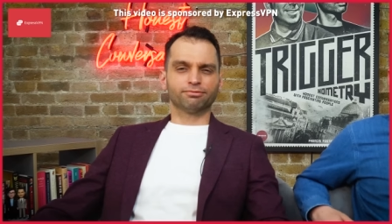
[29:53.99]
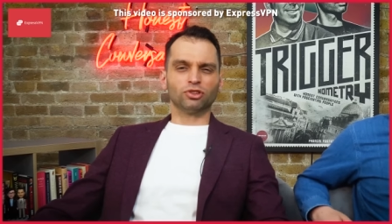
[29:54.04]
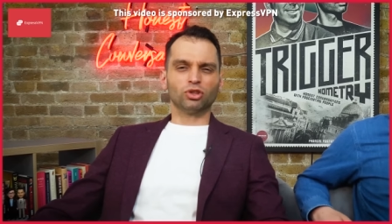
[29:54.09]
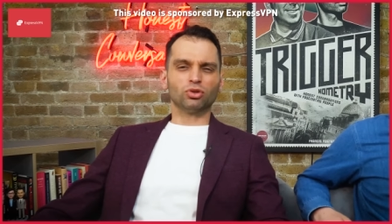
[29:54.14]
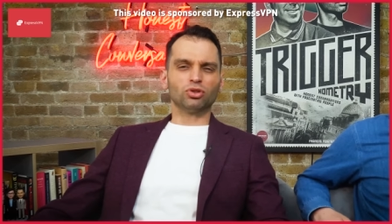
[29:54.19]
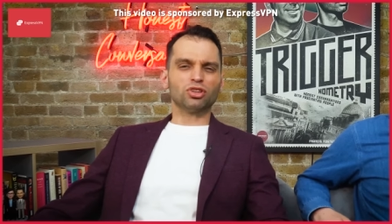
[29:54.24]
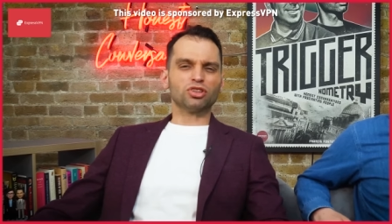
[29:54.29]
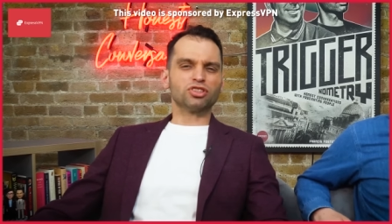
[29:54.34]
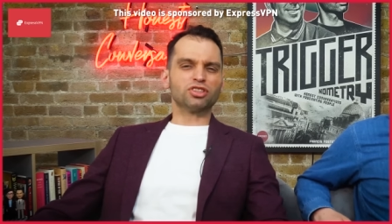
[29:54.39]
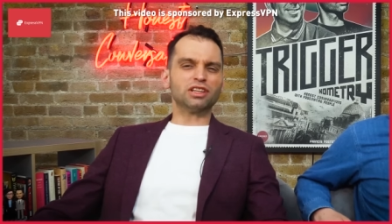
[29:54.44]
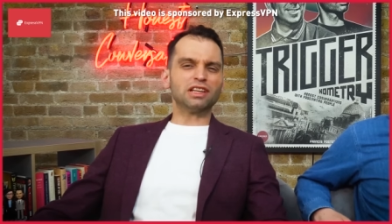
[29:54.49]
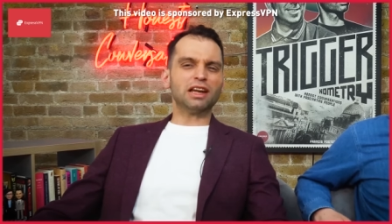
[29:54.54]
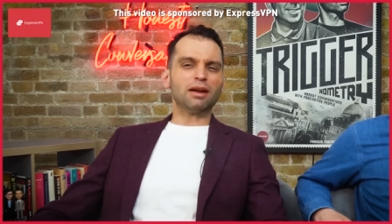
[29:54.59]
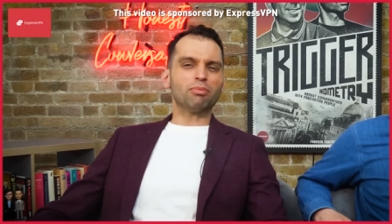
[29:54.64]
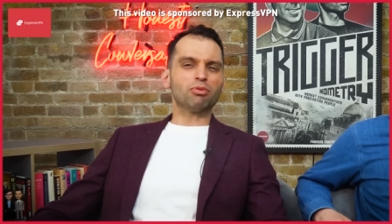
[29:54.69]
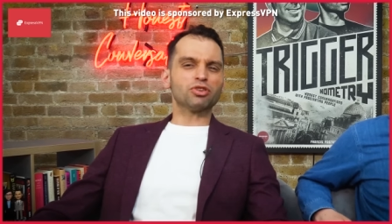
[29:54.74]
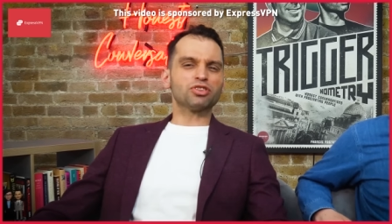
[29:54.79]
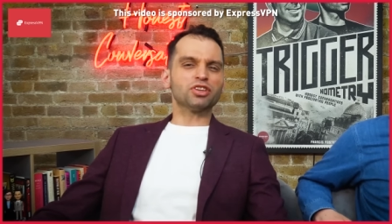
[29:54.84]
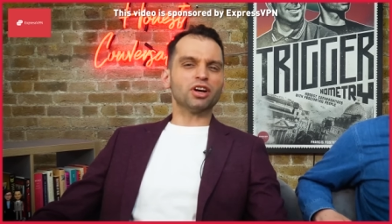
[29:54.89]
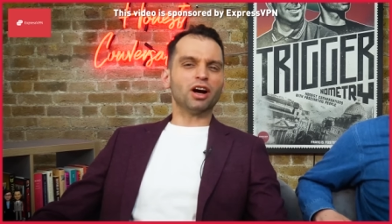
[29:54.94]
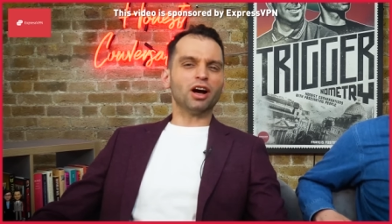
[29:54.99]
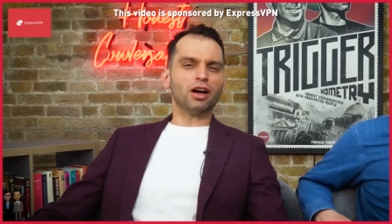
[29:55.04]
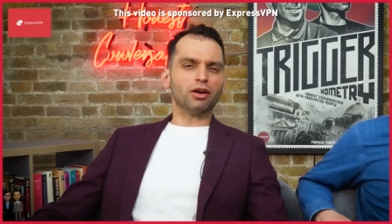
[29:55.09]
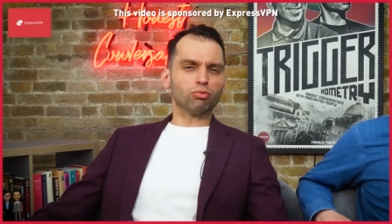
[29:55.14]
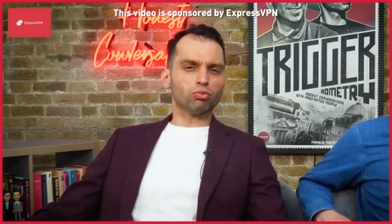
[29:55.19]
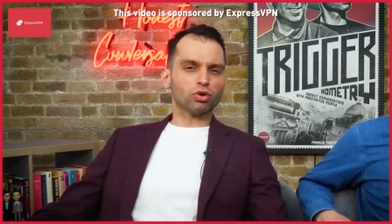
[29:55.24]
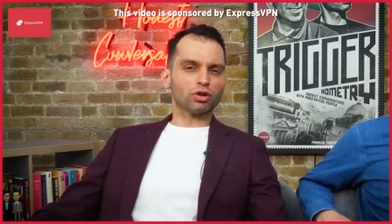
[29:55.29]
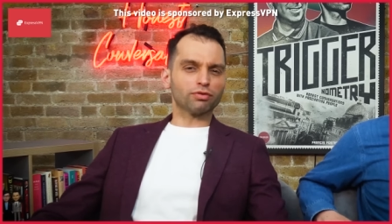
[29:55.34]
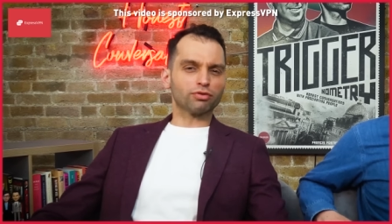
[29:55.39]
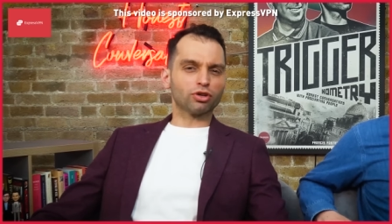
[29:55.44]
Not the celebrity I
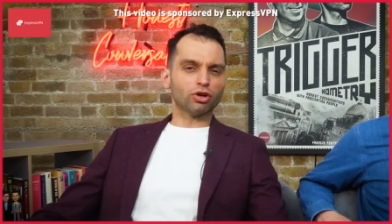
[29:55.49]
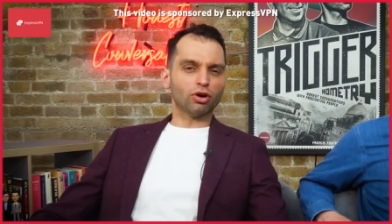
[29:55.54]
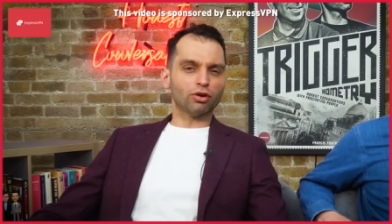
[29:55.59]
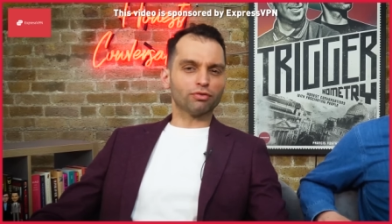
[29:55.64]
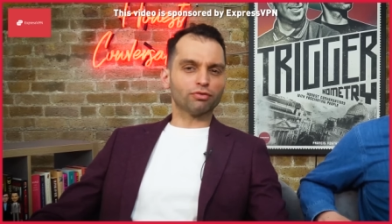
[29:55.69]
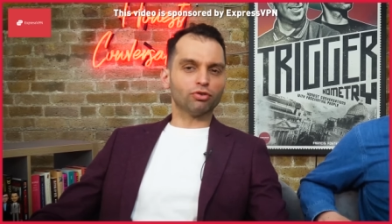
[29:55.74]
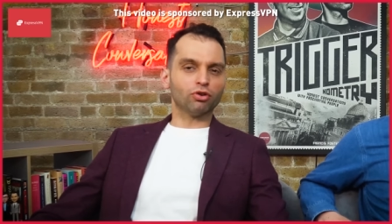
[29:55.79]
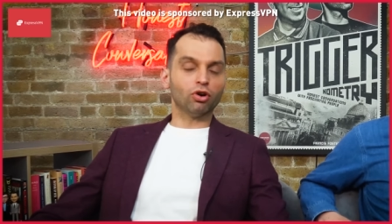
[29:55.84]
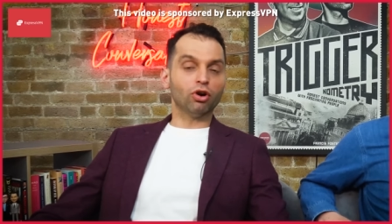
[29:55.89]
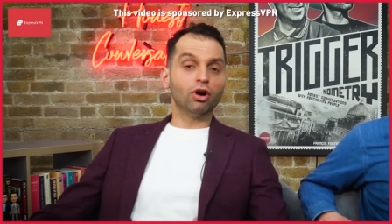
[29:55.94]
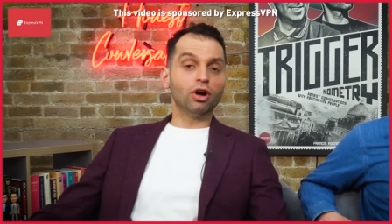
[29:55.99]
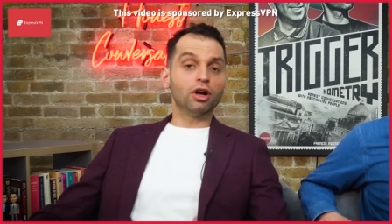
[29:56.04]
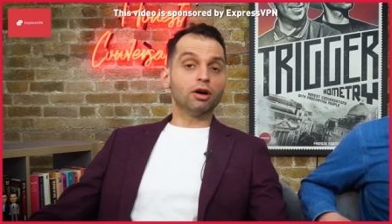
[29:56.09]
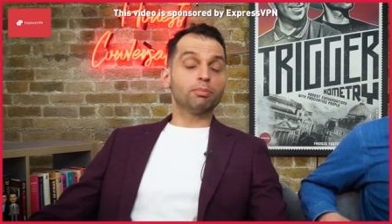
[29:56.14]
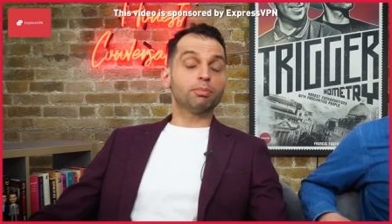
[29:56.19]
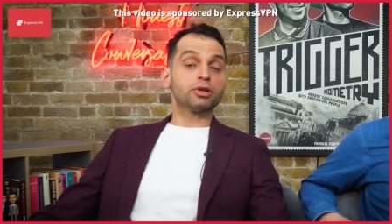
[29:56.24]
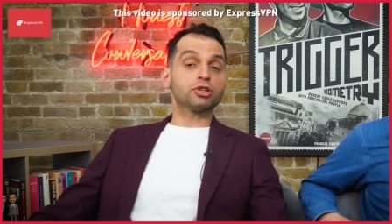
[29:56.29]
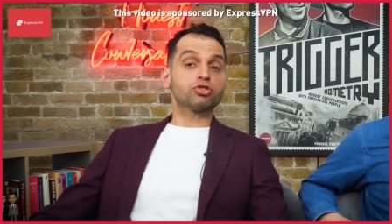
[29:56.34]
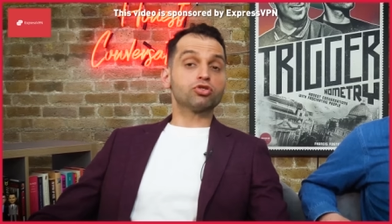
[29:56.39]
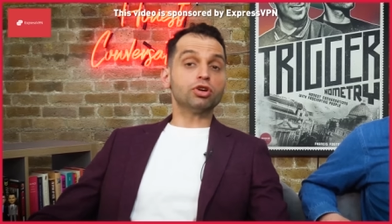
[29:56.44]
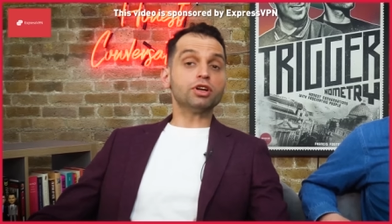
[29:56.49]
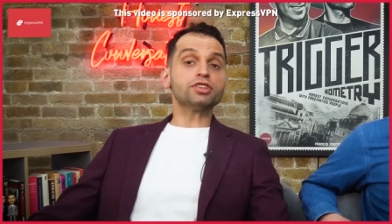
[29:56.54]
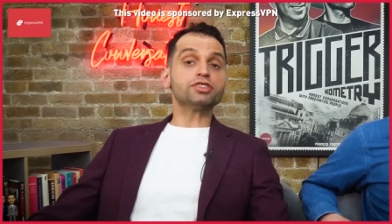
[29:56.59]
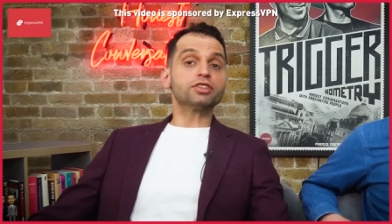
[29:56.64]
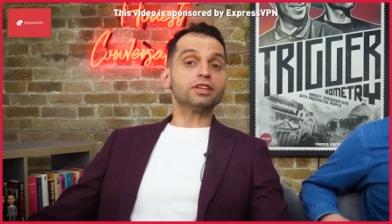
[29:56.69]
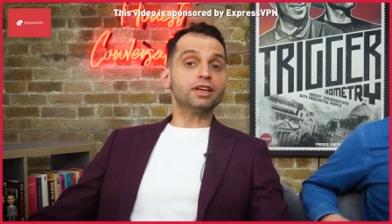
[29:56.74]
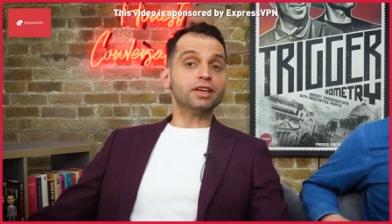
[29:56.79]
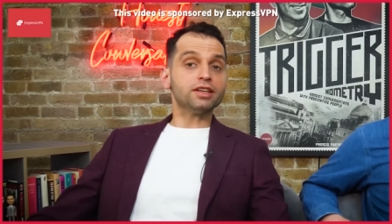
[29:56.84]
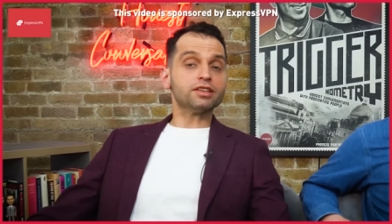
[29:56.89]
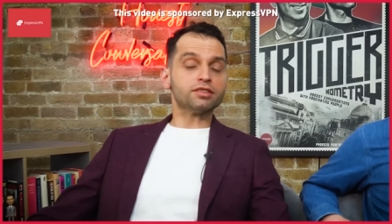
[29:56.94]
would have gone for, but
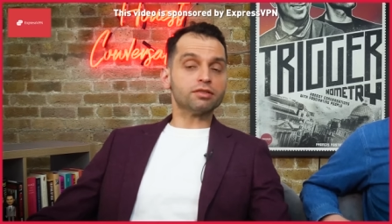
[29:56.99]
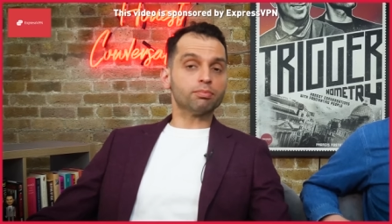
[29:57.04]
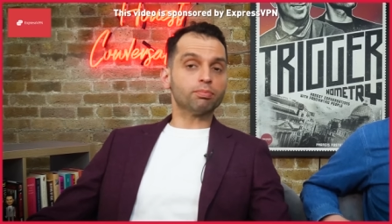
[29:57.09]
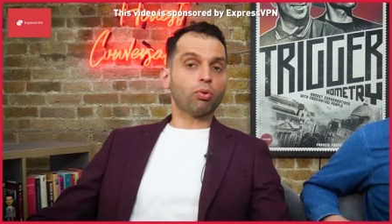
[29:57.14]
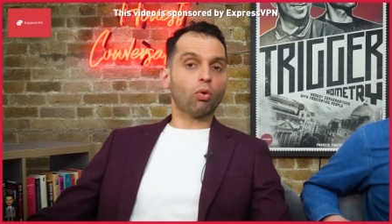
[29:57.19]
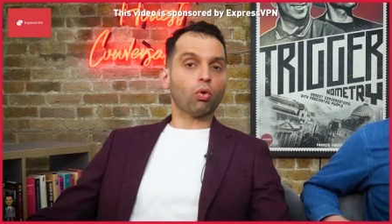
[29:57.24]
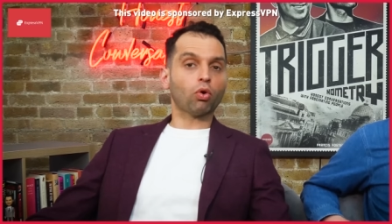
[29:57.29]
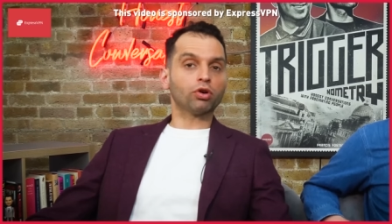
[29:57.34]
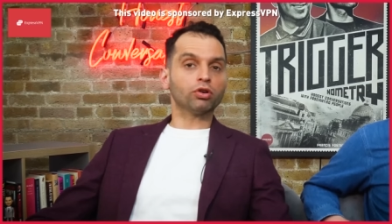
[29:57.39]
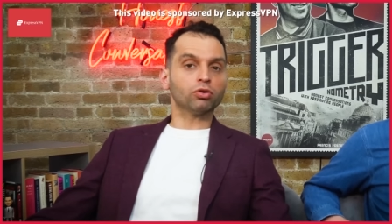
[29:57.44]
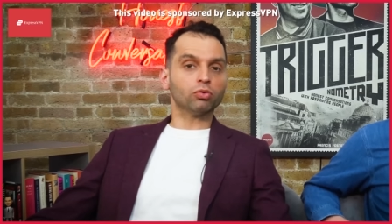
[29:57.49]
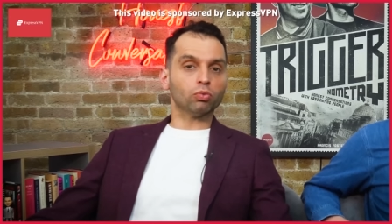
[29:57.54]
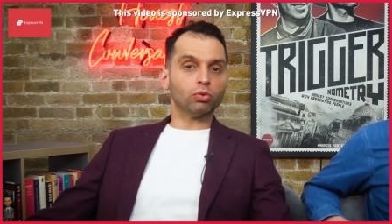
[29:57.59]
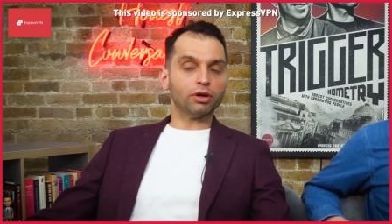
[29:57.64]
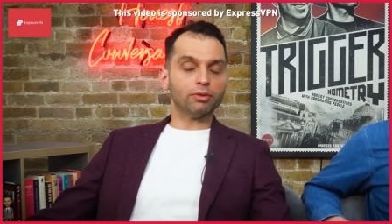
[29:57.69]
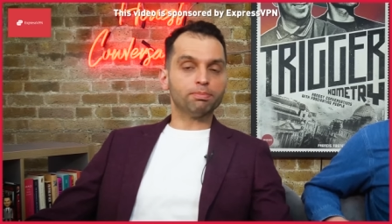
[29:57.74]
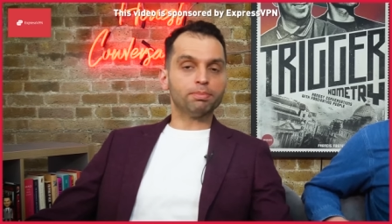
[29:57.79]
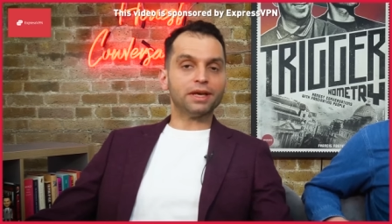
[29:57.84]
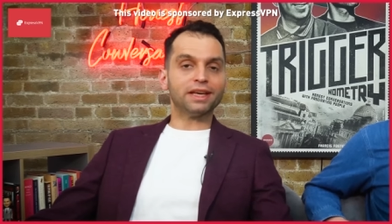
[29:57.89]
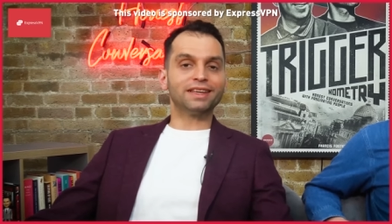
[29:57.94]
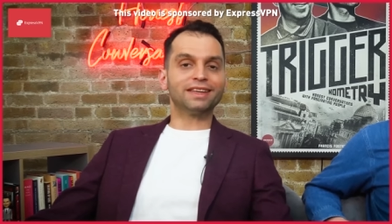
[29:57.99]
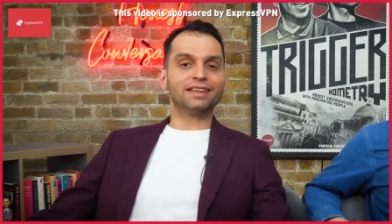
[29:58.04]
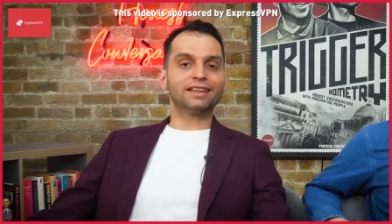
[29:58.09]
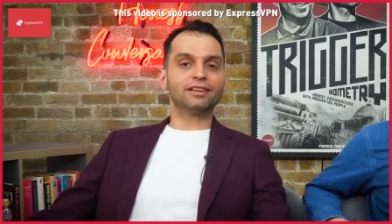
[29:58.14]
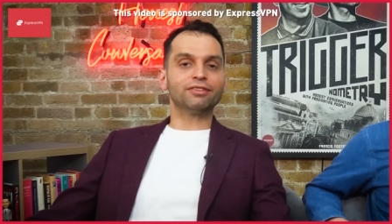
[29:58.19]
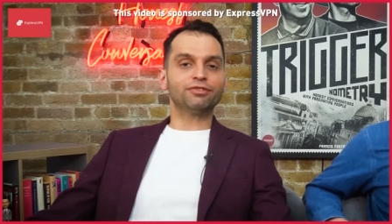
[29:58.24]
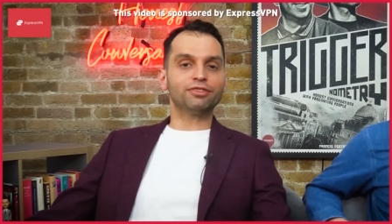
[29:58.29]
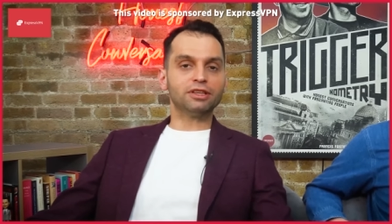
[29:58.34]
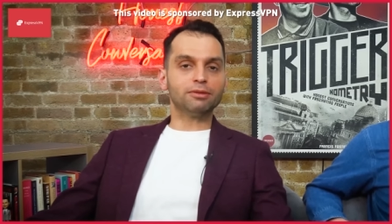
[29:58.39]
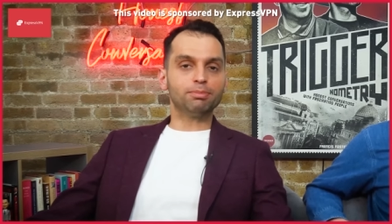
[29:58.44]
trust is important when
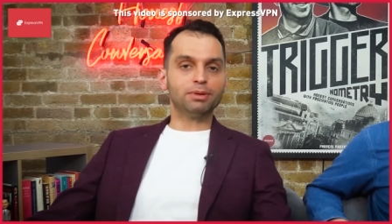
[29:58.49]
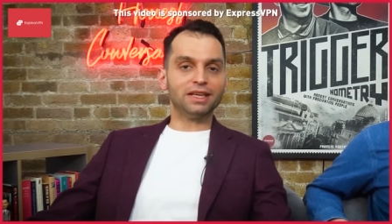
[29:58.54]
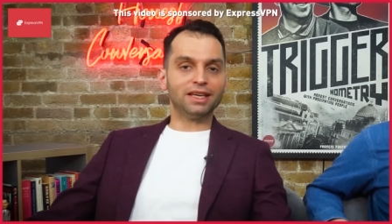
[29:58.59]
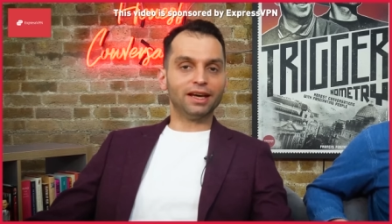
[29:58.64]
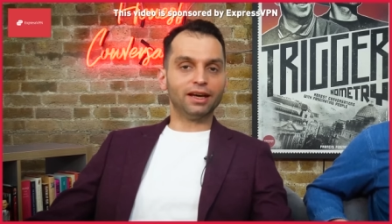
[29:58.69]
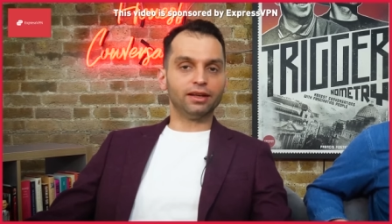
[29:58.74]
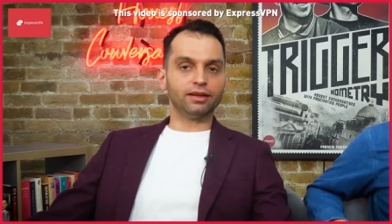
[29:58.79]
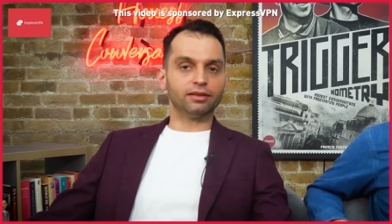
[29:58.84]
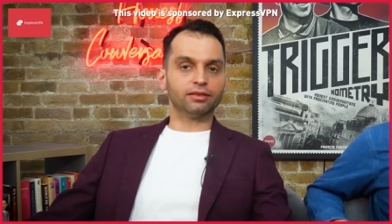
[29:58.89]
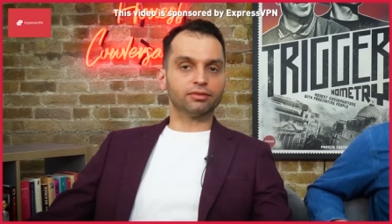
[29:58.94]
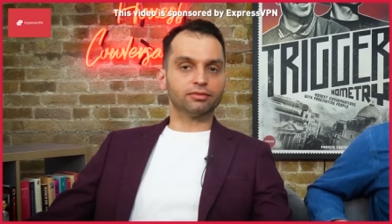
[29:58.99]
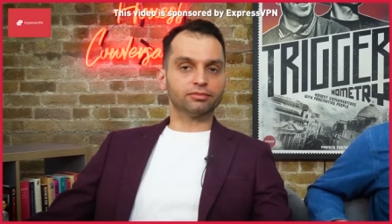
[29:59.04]
picking a VPN.